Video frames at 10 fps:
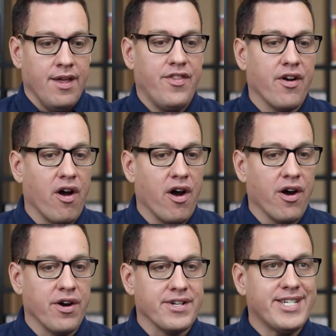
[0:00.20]
There
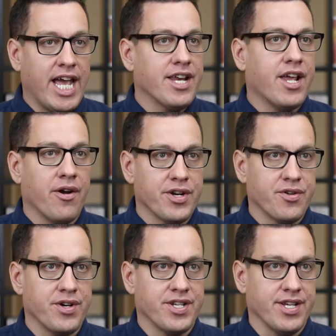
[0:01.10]
are 10
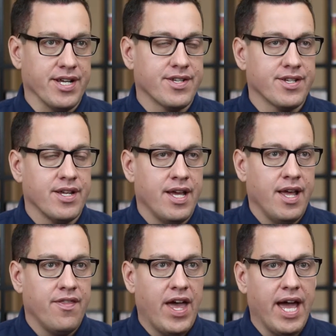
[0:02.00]
characteristics
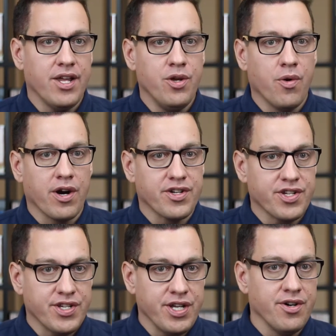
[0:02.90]
that you are
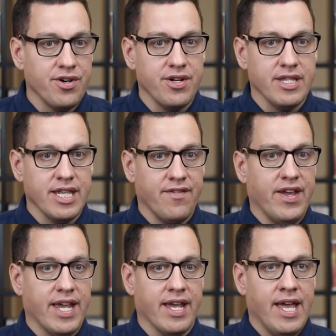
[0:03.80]
still
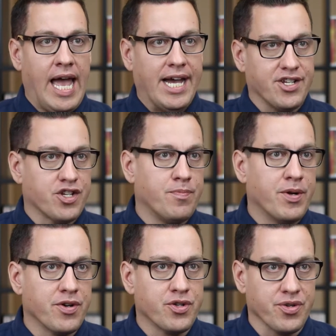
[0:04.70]
living as a
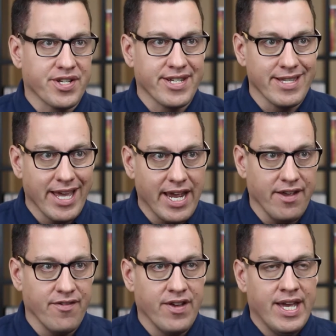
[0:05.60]
spiritual
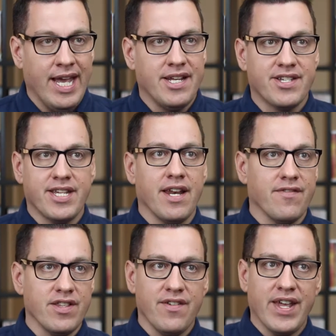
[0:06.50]
slave instead
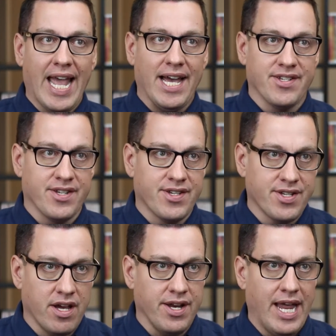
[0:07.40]
of living as a
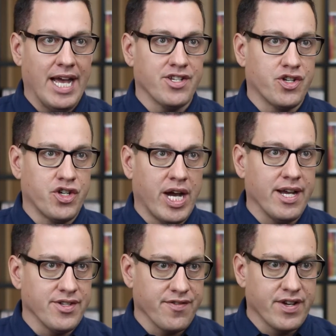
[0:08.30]
son, as a
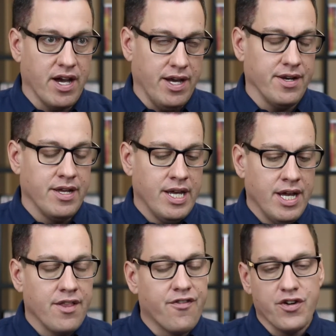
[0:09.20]
child of God.
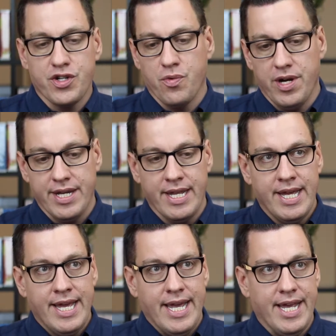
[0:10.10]
The first one
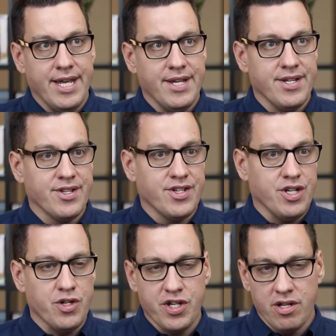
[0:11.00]
is
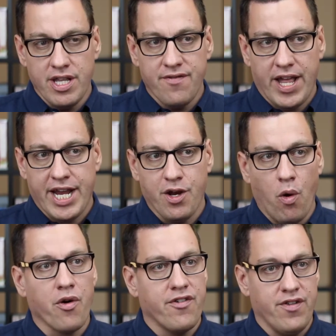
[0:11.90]
you still live like an
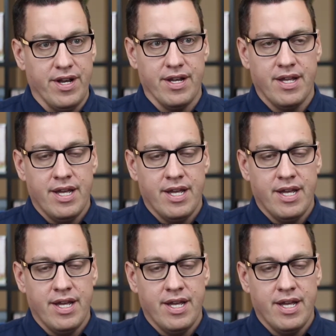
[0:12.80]
orphan.